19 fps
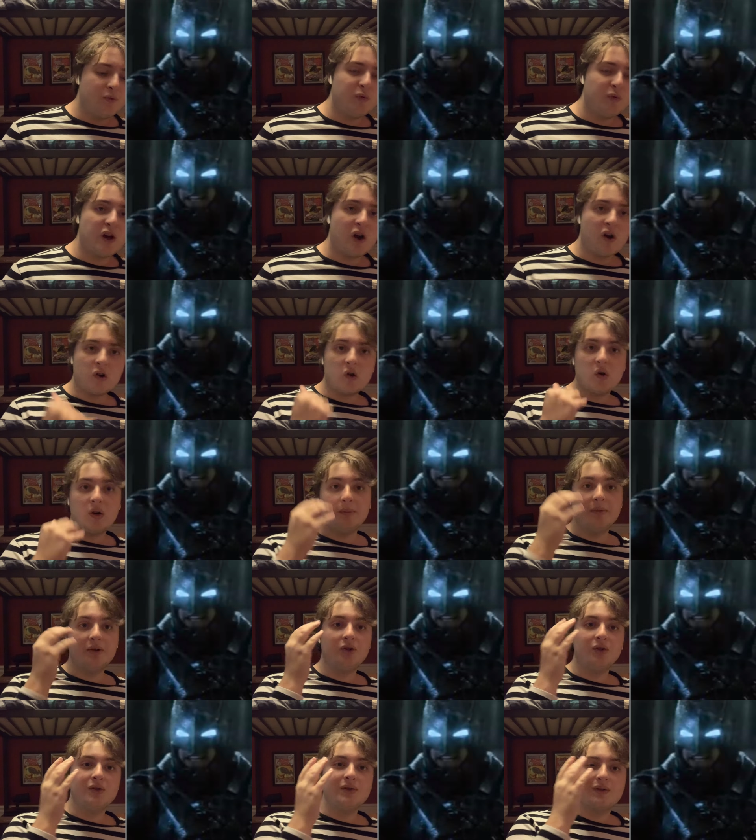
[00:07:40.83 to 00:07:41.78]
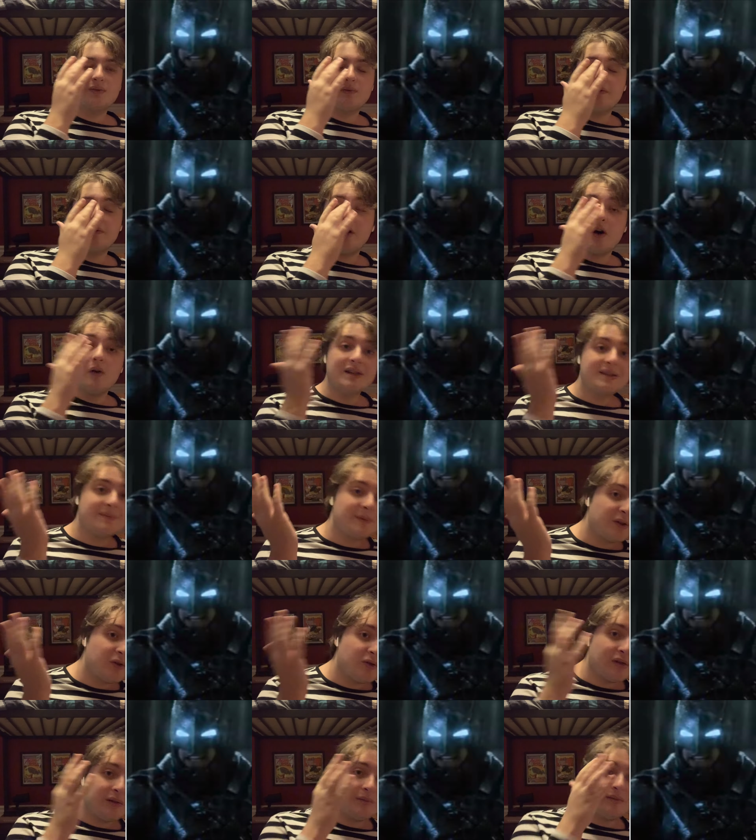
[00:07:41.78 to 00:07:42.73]
we are criminals, we've always been
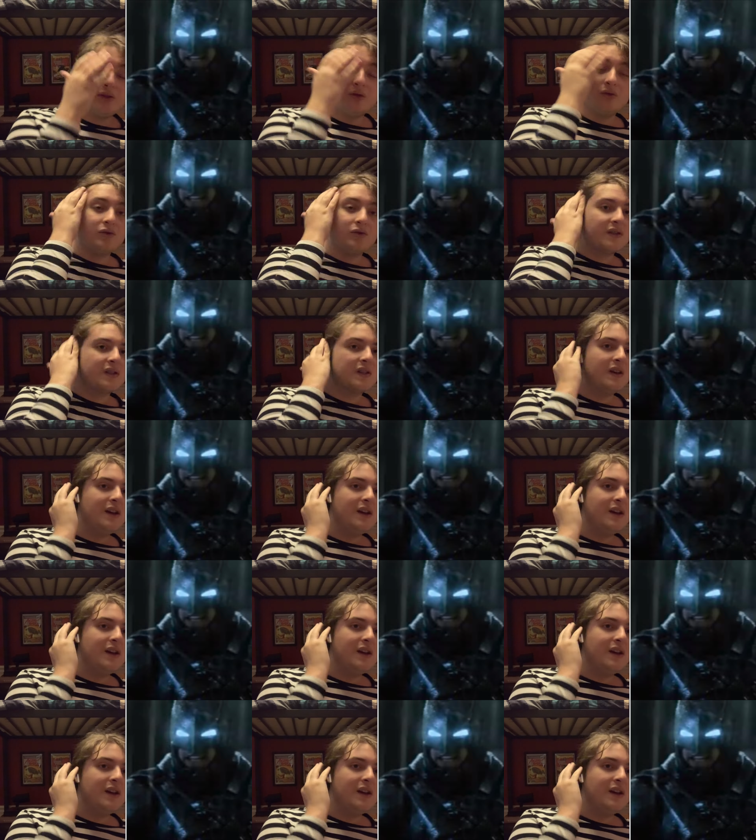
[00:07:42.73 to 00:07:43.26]
criminals,